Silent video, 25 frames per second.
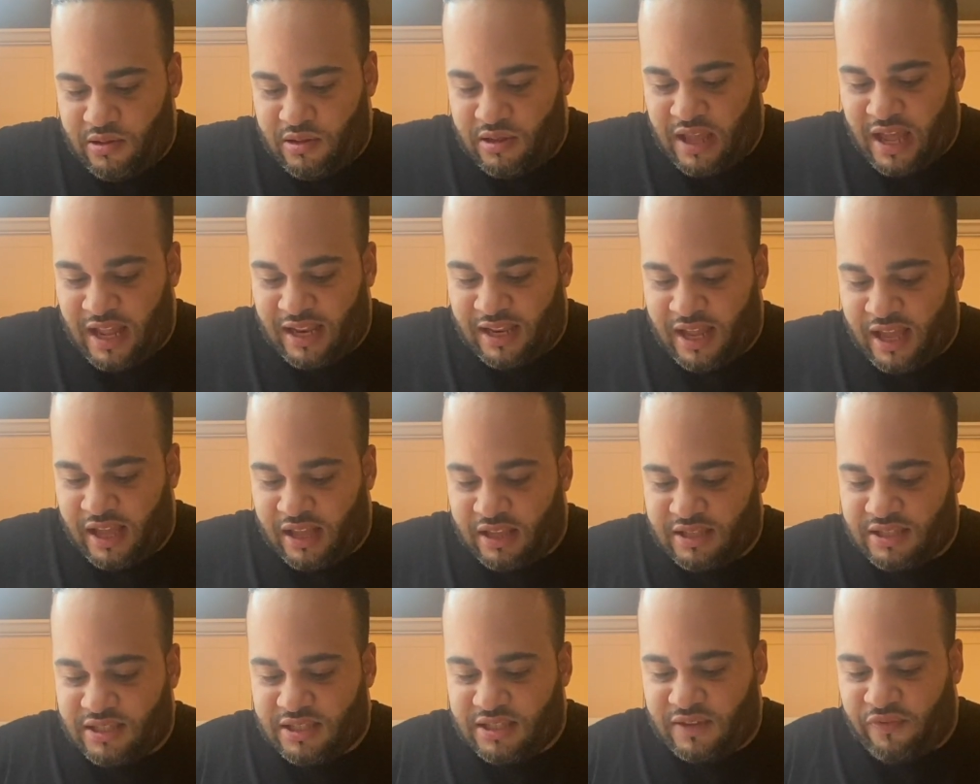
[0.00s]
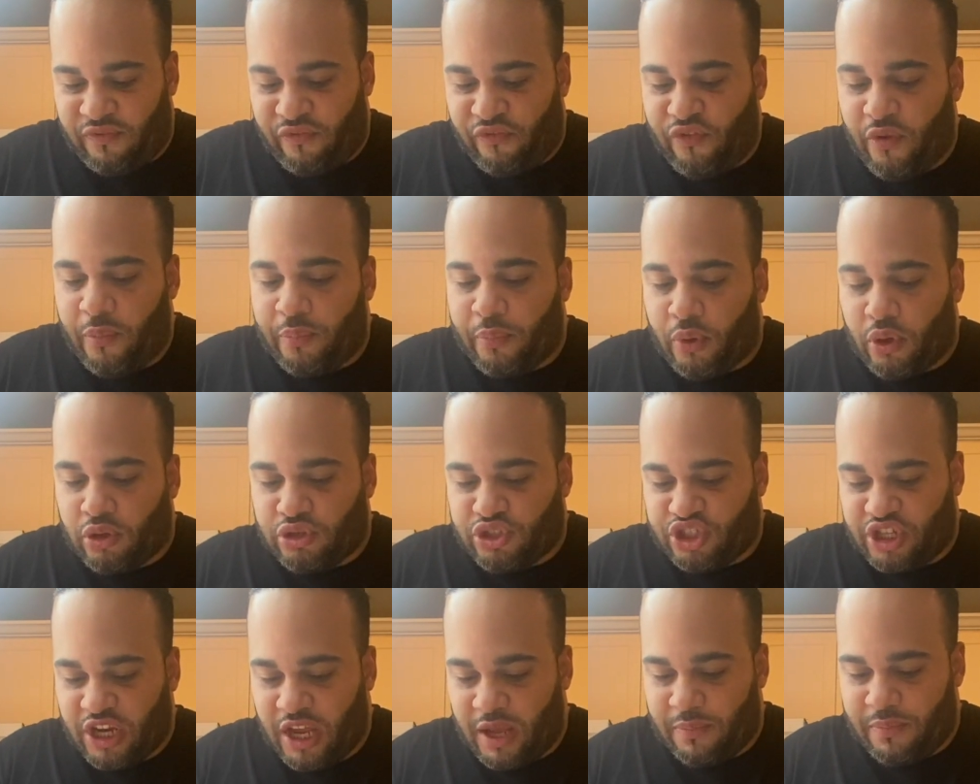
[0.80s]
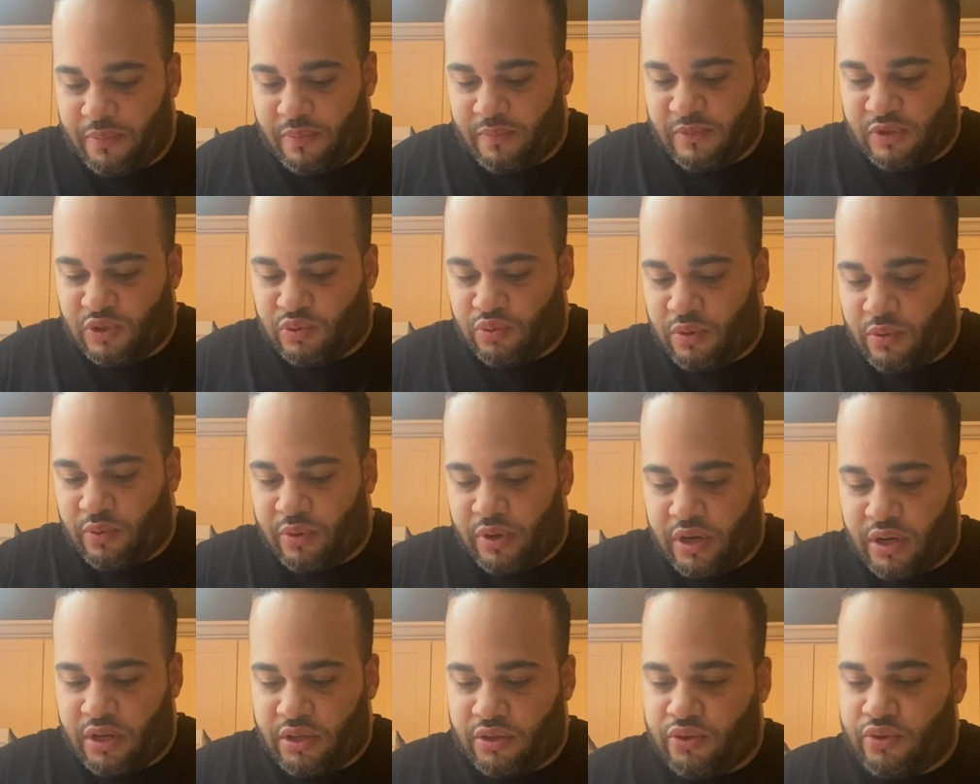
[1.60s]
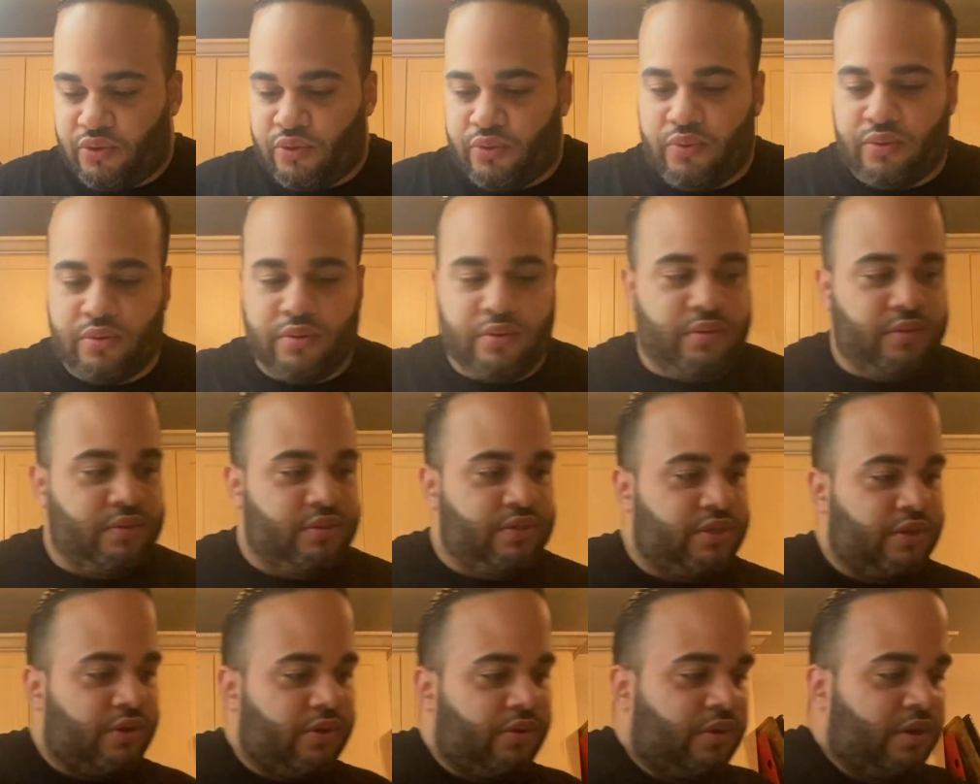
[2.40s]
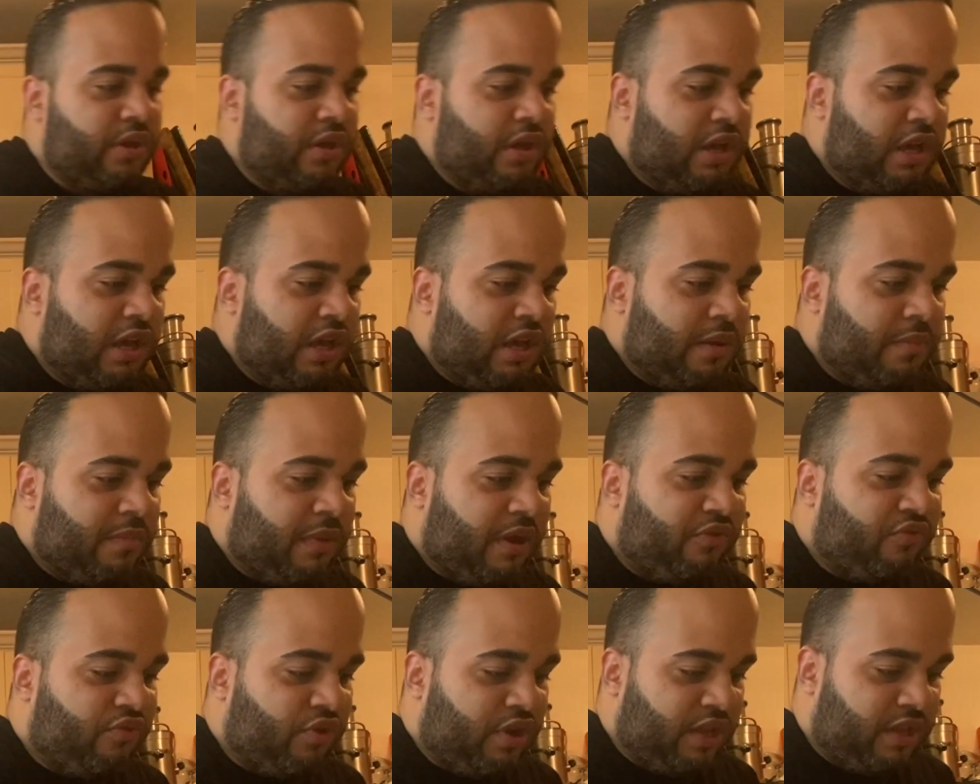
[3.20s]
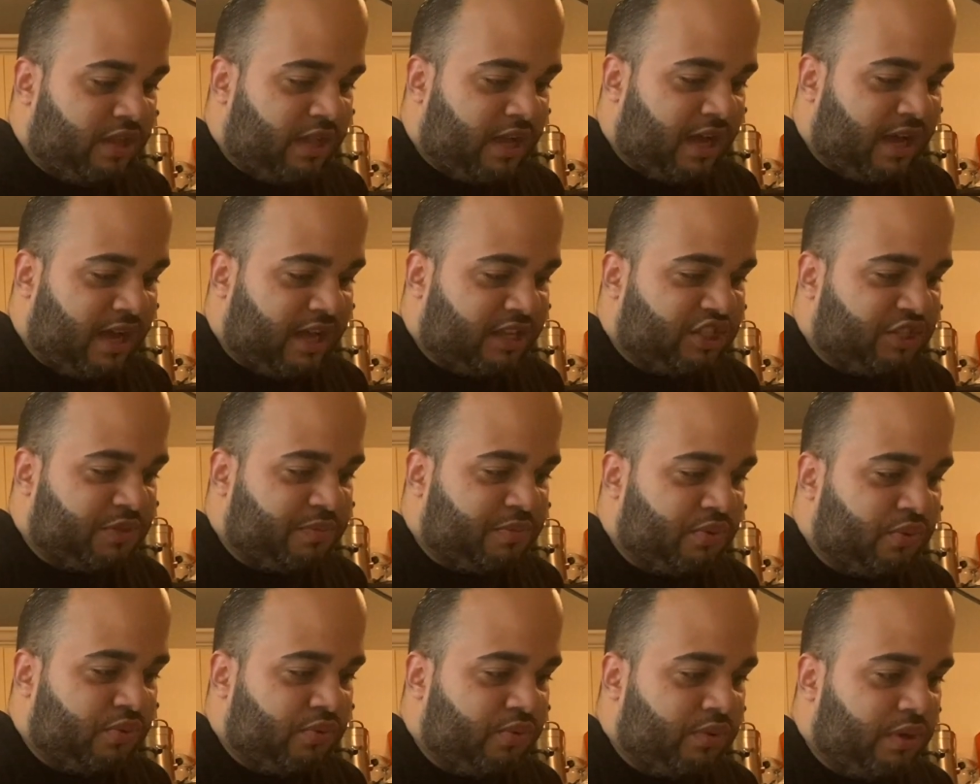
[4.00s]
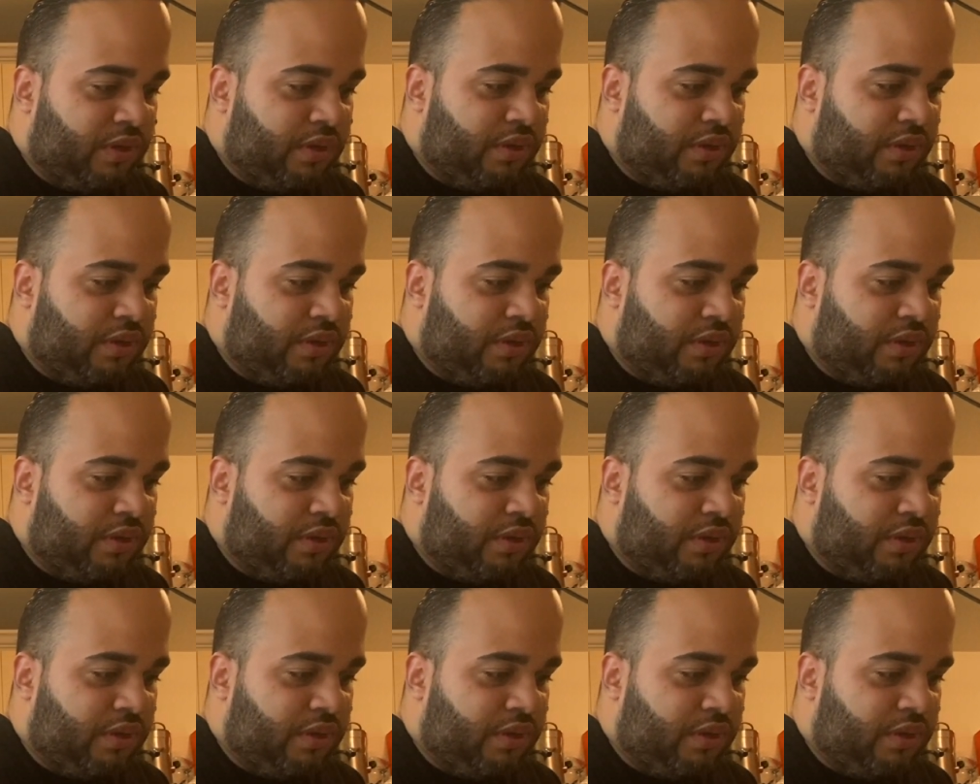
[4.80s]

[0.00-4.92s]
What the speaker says: like football shape is what we're gonna do. So, by running the hot spoon